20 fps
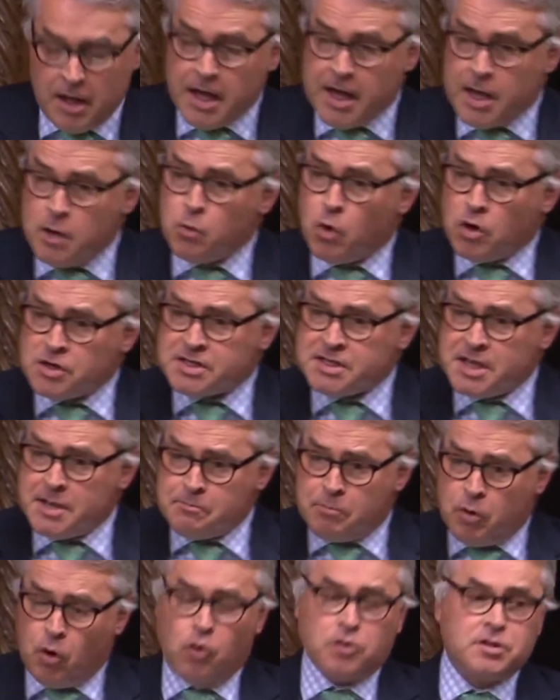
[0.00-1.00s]
It was an
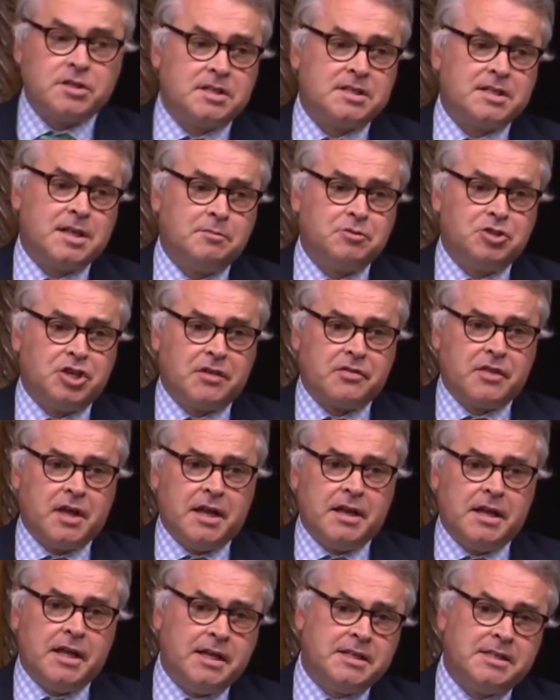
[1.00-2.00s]
important subject
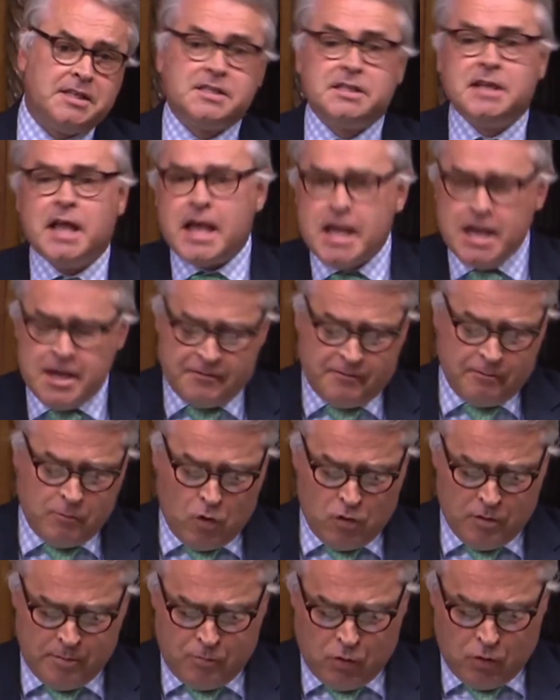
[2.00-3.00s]
then. It is an even
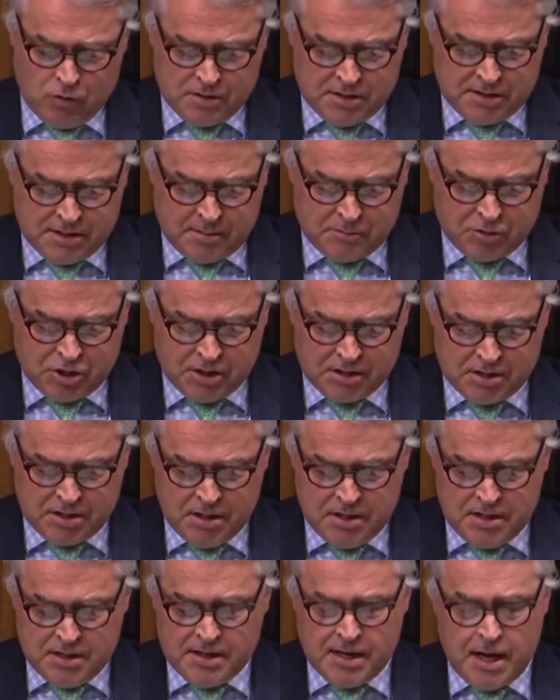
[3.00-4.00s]
more important subject
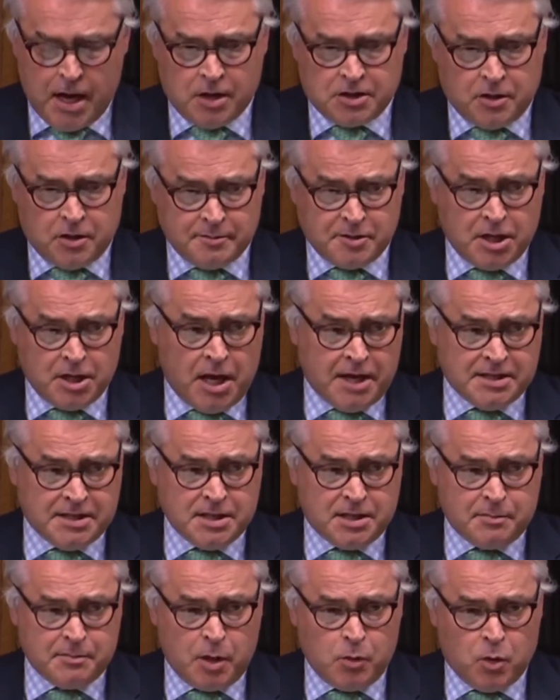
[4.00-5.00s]
now. So I'm
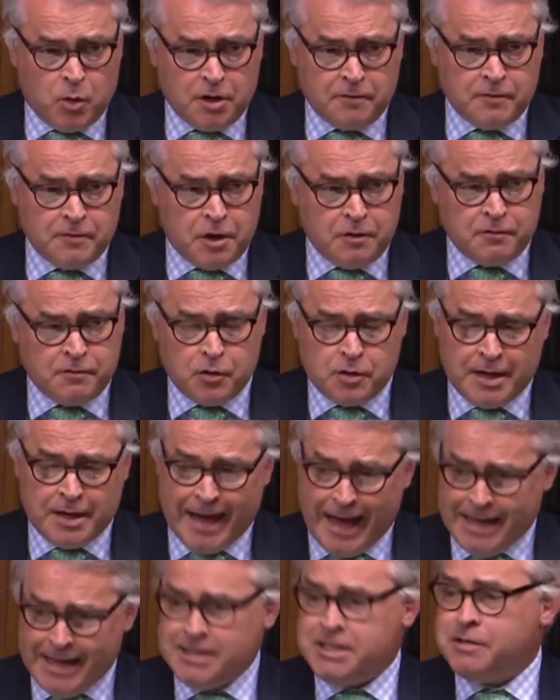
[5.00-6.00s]
delighted to be one of no fewer
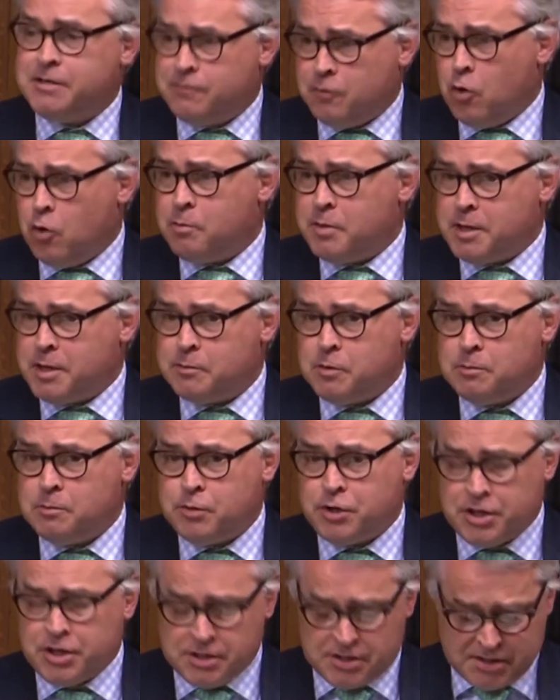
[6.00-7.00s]
than 84 people
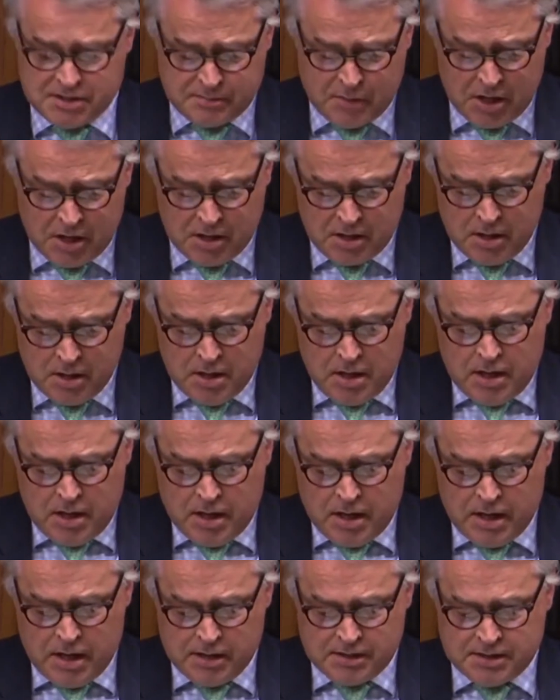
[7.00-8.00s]
put in to speak
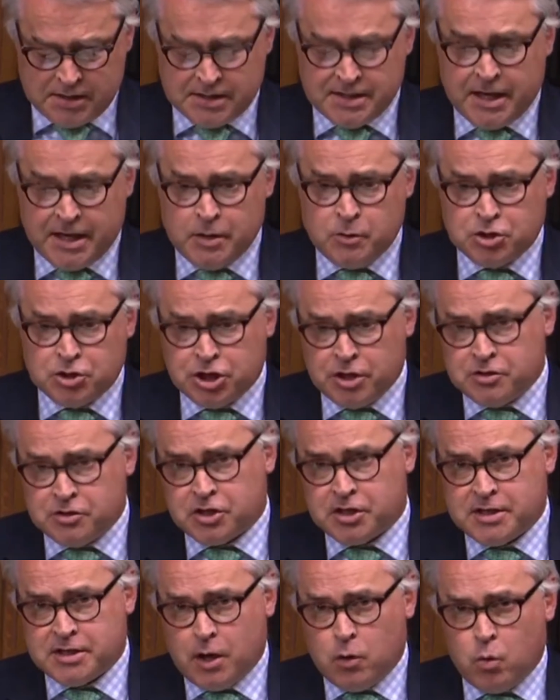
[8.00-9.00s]
today, which shows
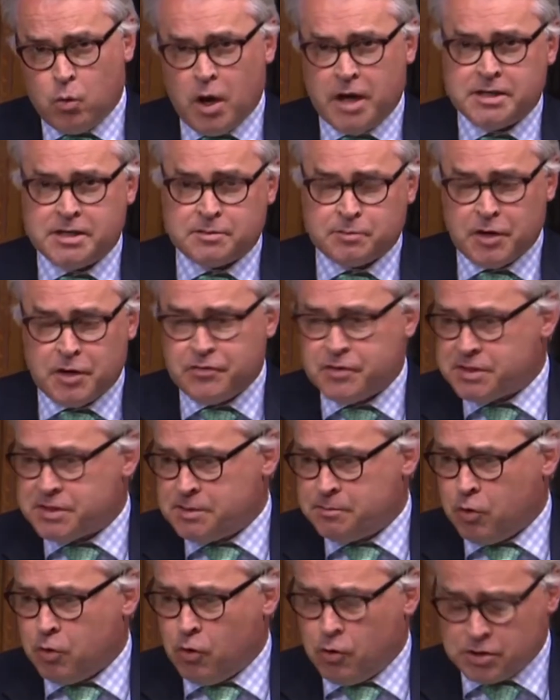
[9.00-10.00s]
just how widespread the
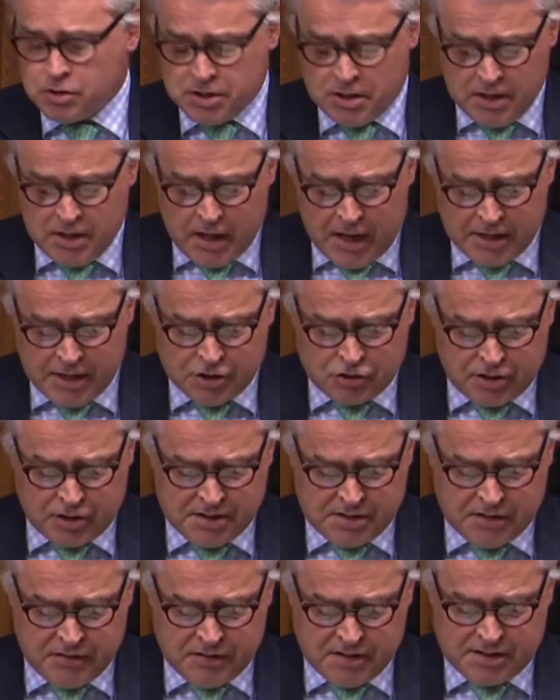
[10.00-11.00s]
support and
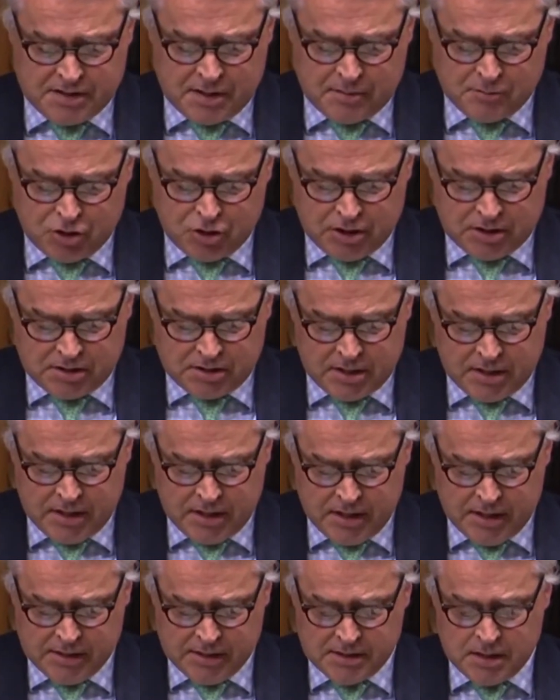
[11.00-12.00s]
interest in this subject
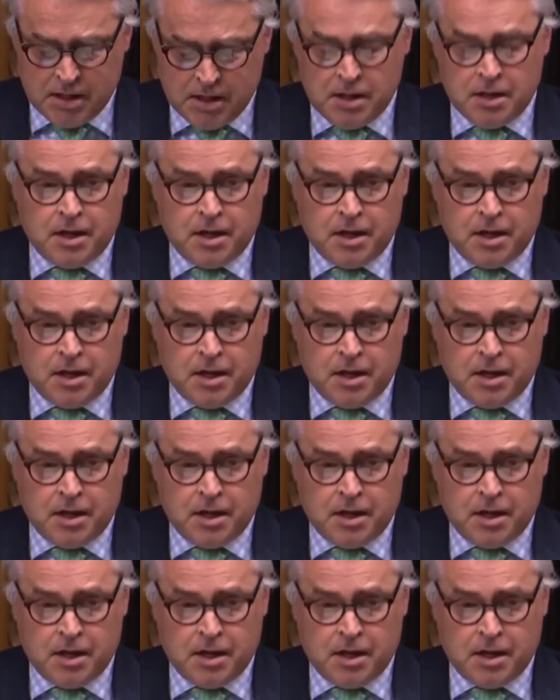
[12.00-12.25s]
is.